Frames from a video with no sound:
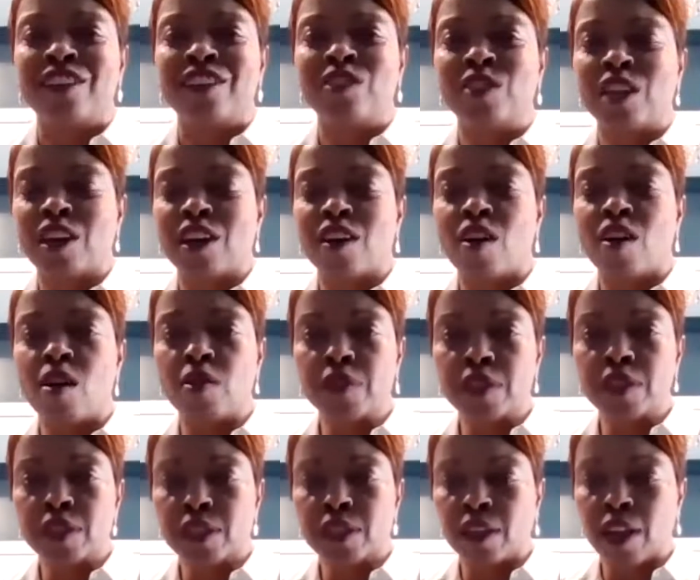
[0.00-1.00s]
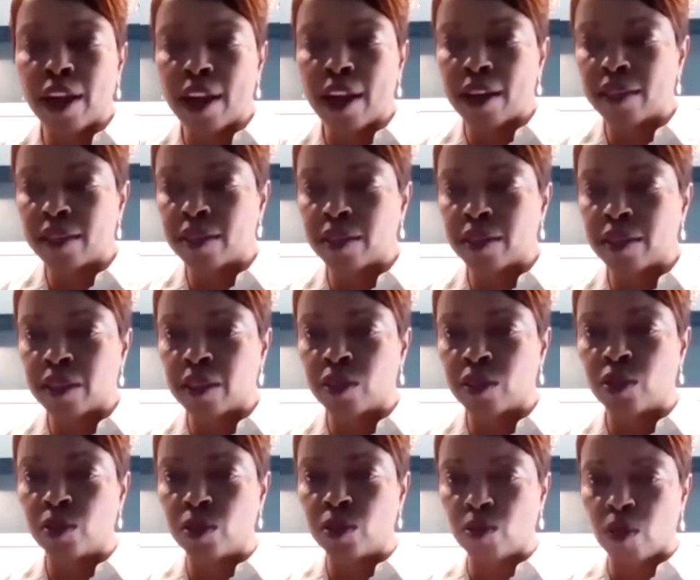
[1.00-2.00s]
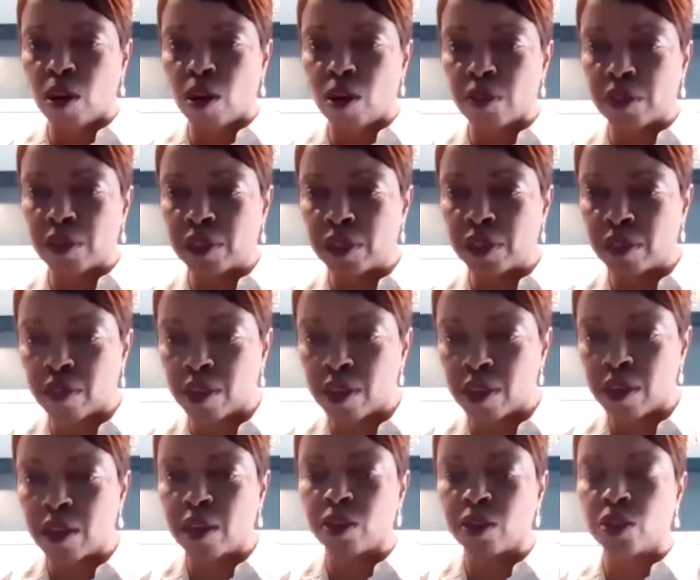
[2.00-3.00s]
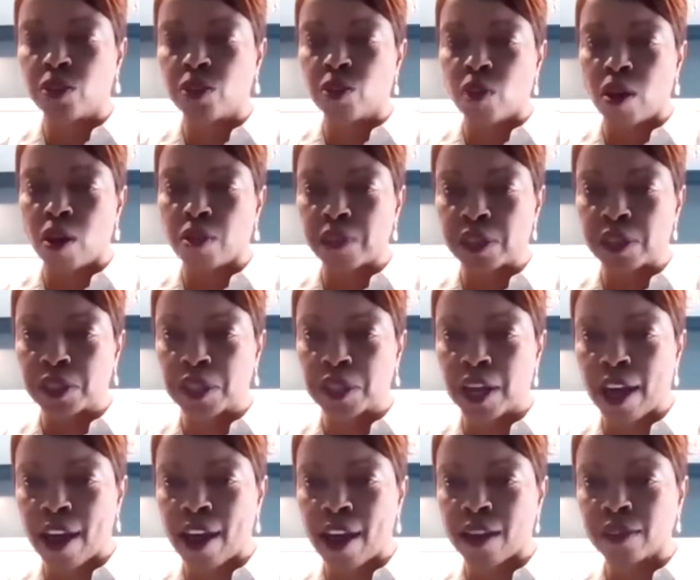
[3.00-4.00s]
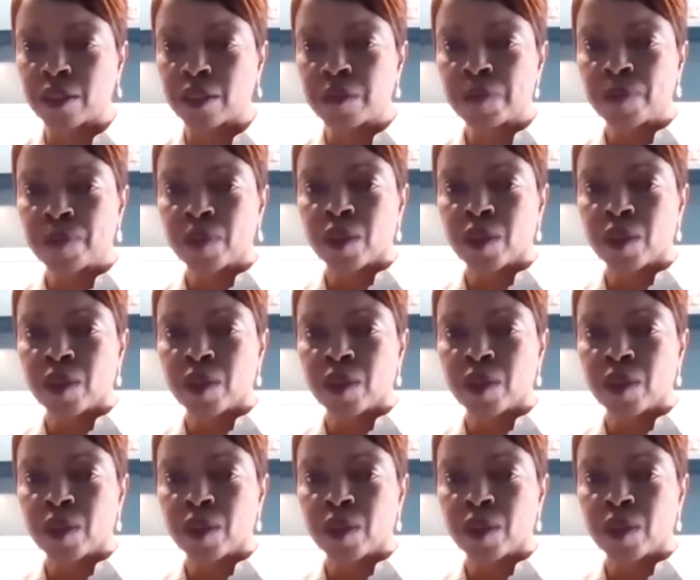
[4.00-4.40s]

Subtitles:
you take all these classes, you do all these things, you do all these tasks.